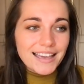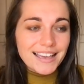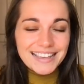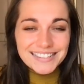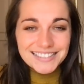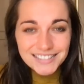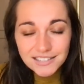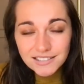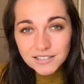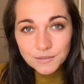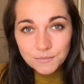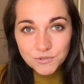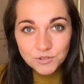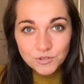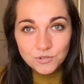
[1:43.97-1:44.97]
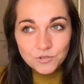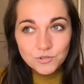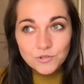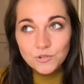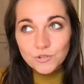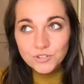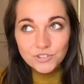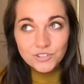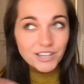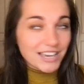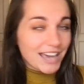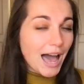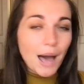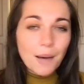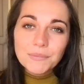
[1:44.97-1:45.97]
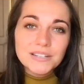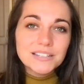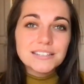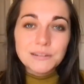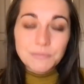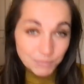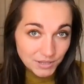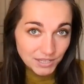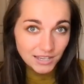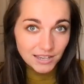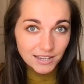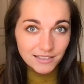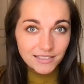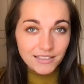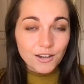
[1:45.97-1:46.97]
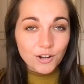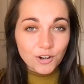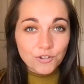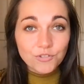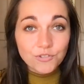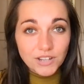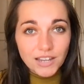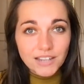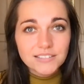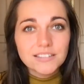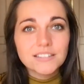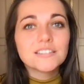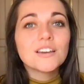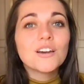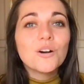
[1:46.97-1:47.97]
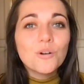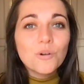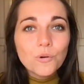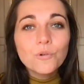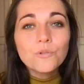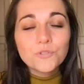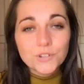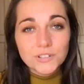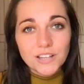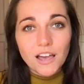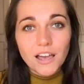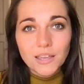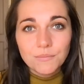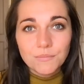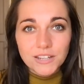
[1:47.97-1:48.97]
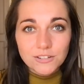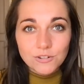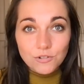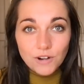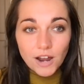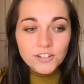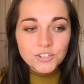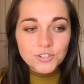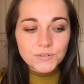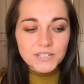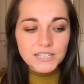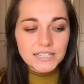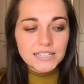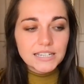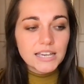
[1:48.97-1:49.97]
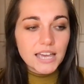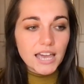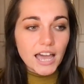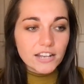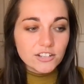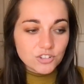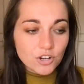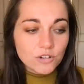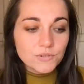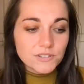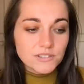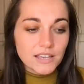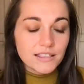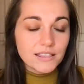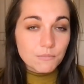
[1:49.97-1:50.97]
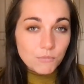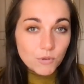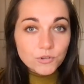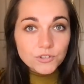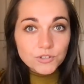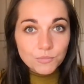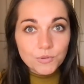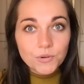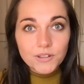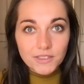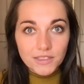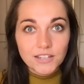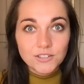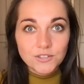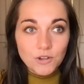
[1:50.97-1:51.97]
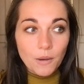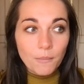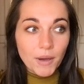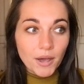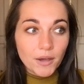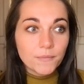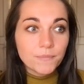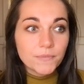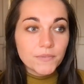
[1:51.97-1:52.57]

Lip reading: Systems do not just come into being, they are created over time and gradually. And John was saying the most important thing about